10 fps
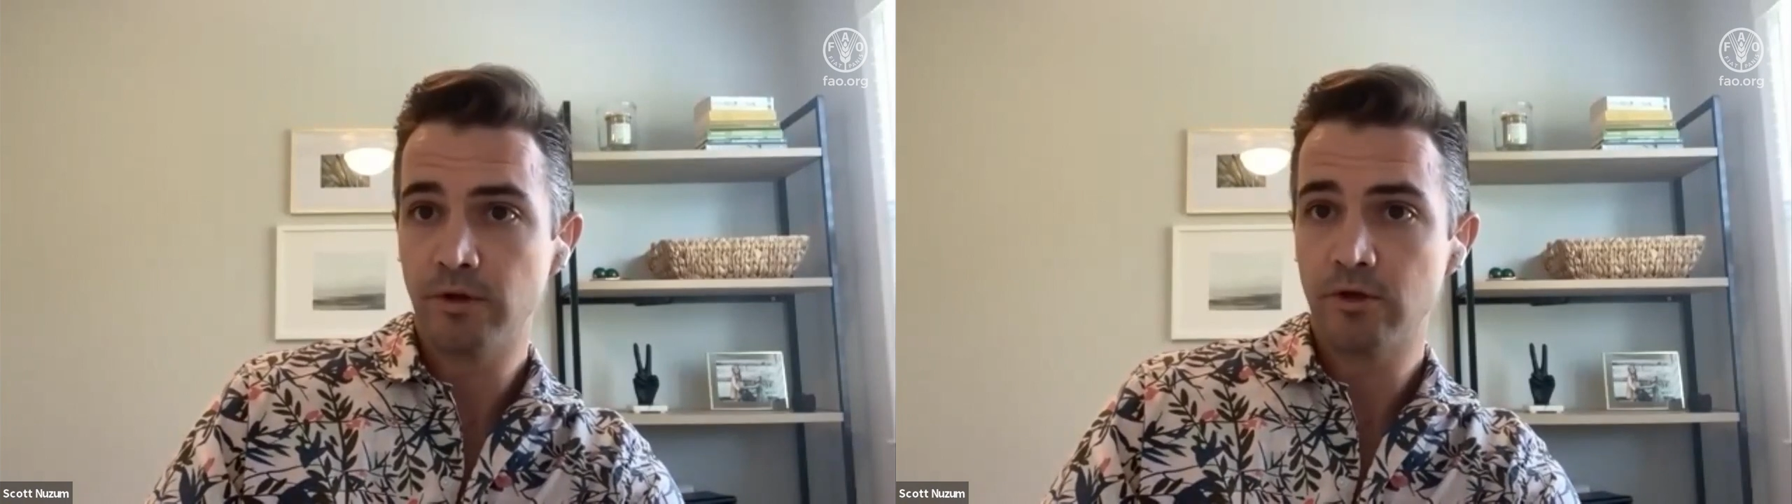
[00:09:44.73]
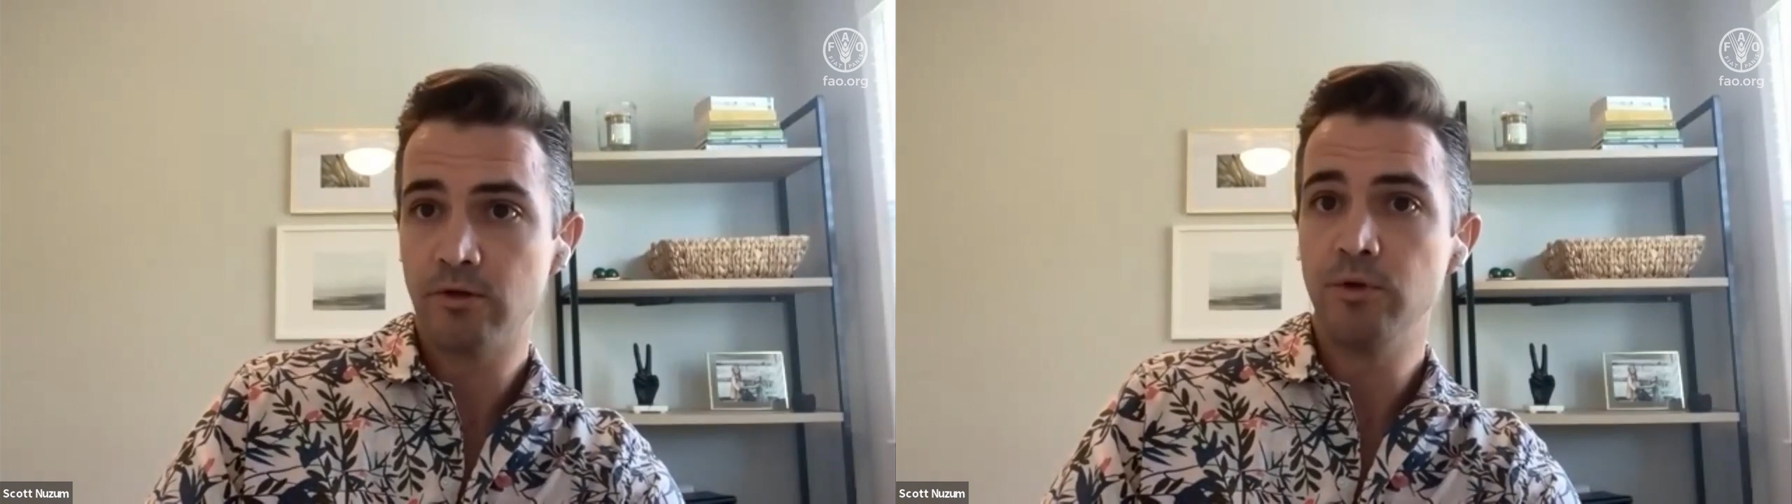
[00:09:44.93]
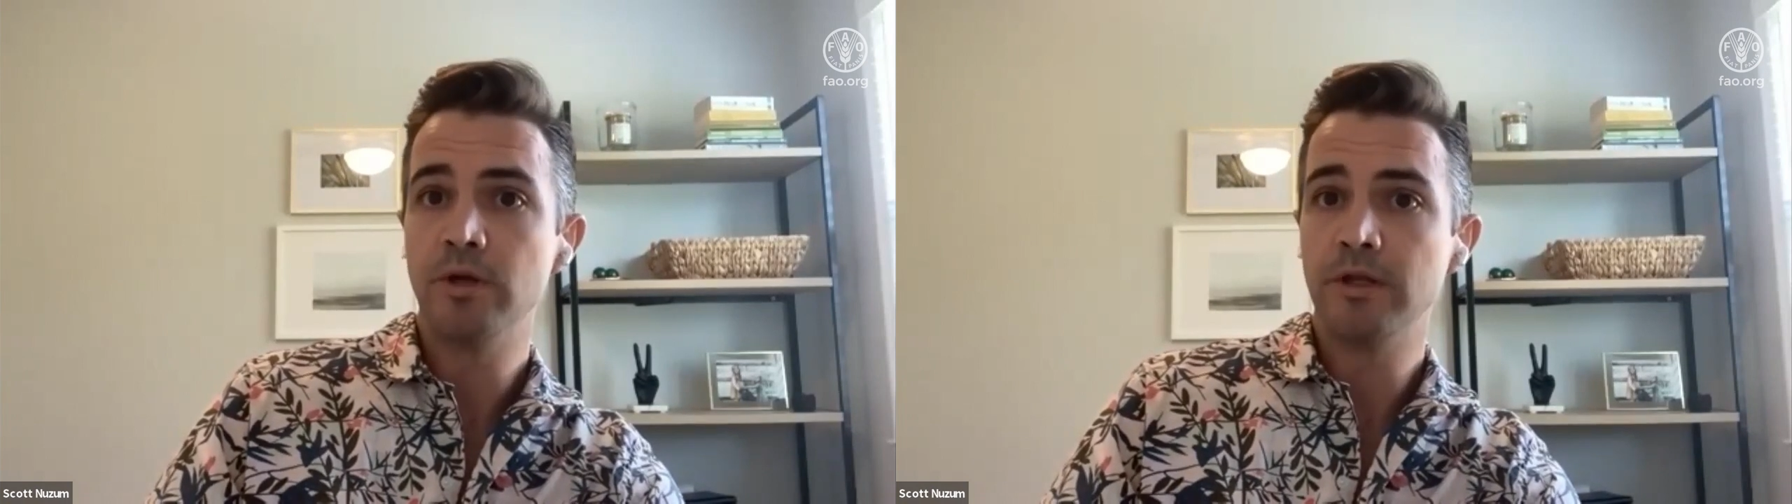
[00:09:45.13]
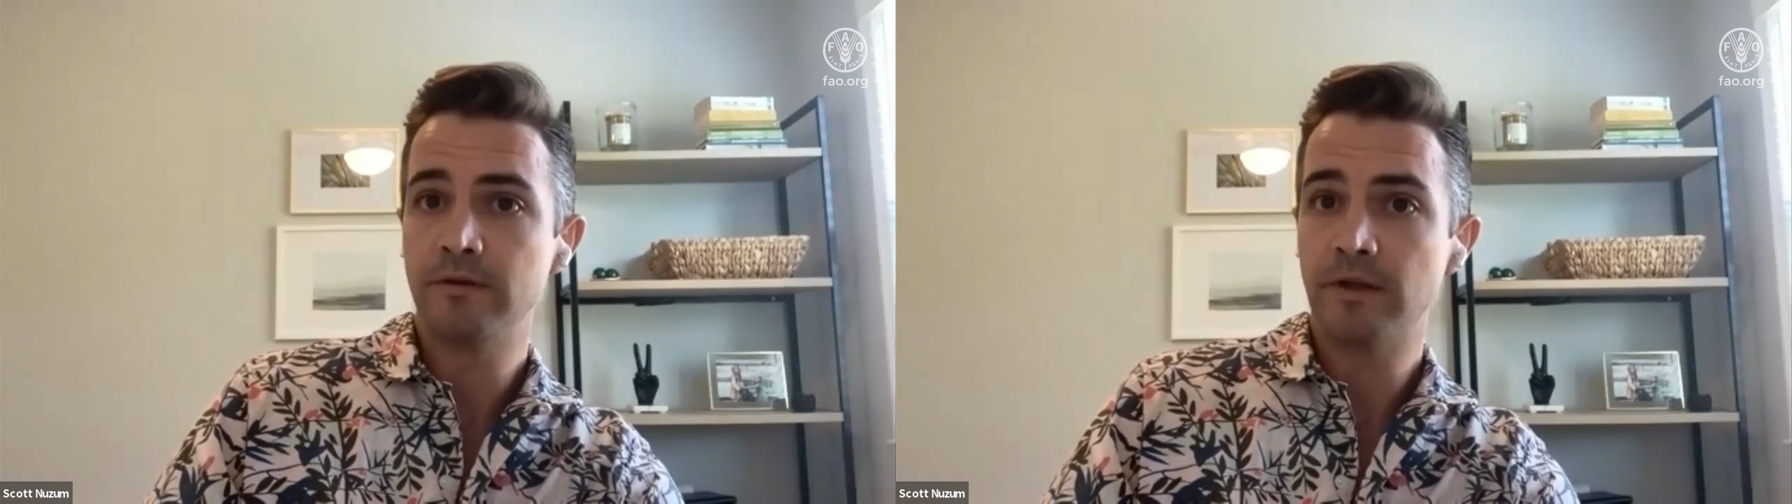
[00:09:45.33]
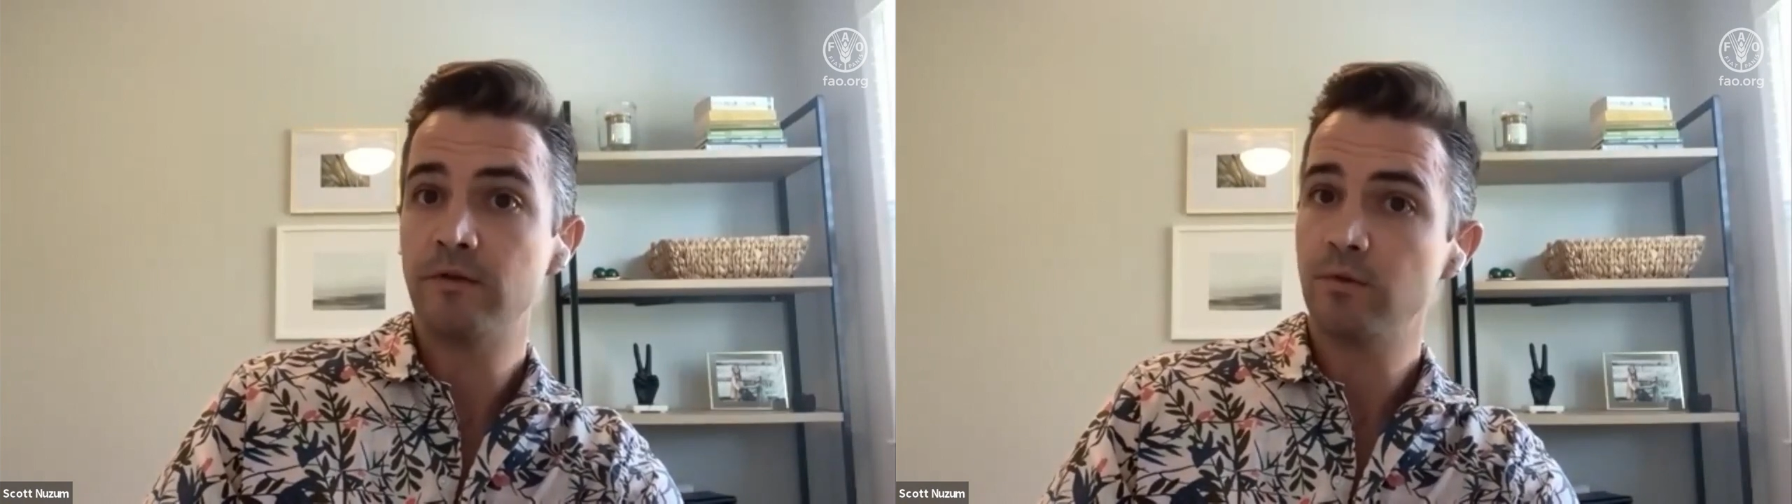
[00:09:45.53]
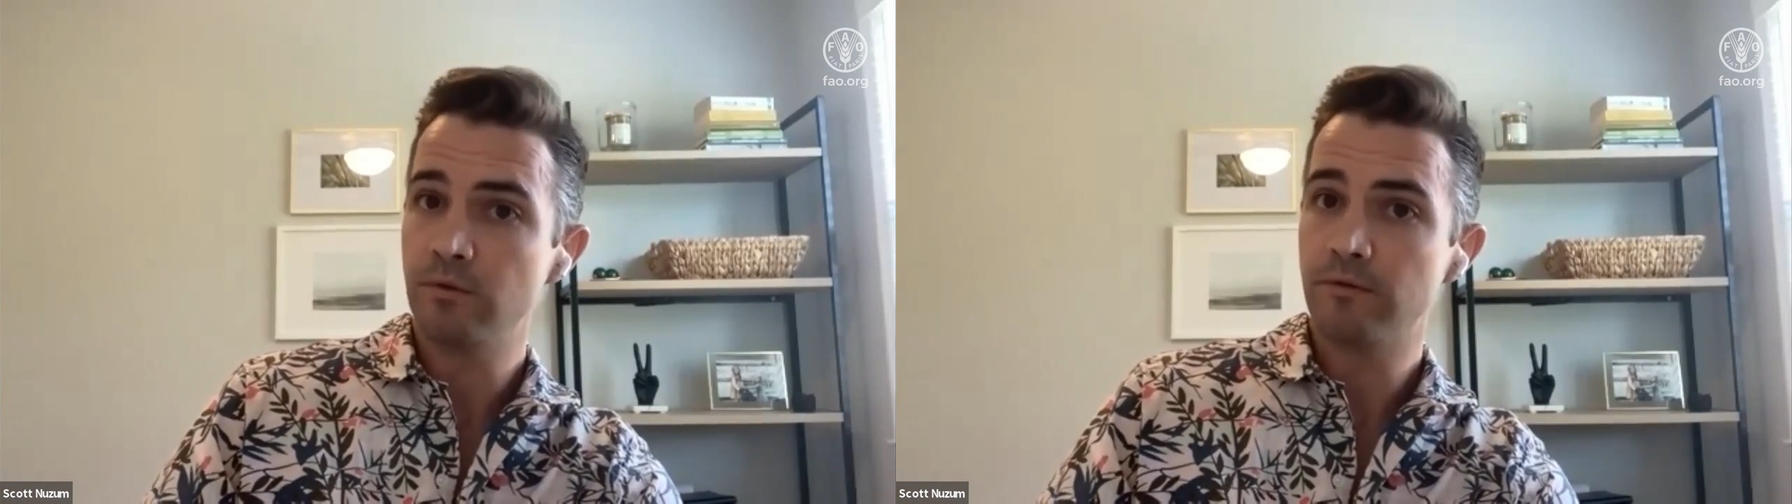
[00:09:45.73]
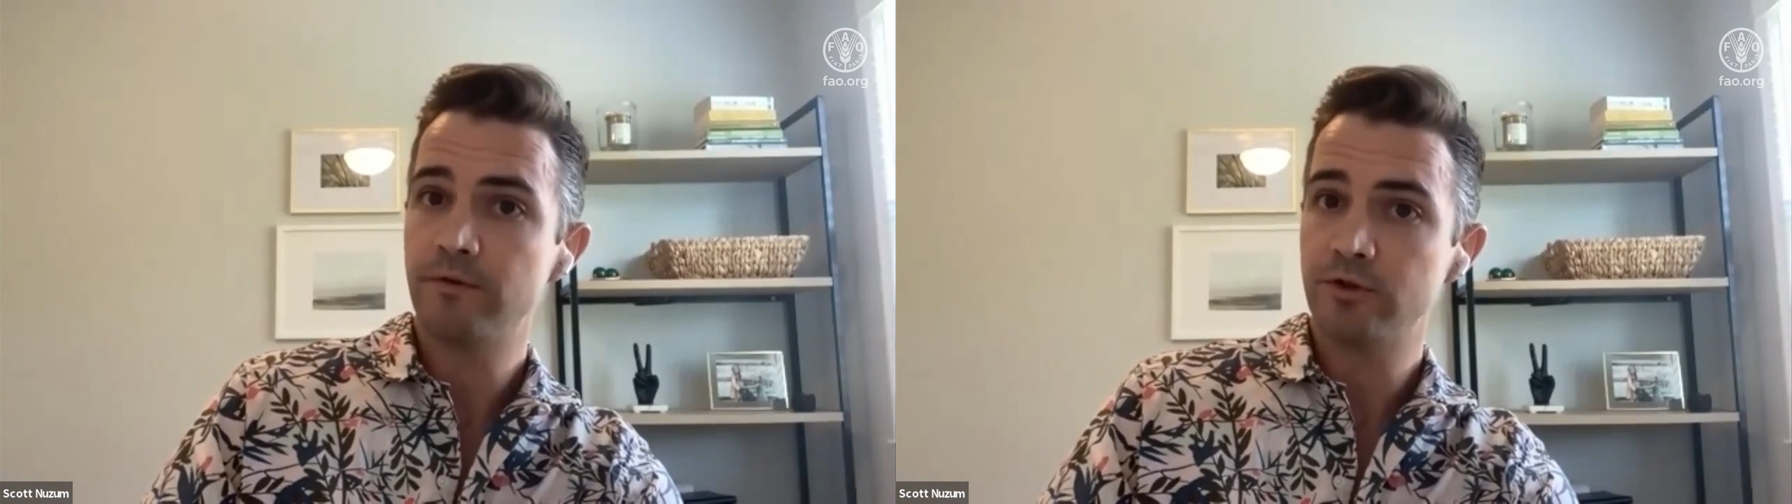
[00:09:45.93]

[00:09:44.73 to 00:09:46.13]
the communities and to the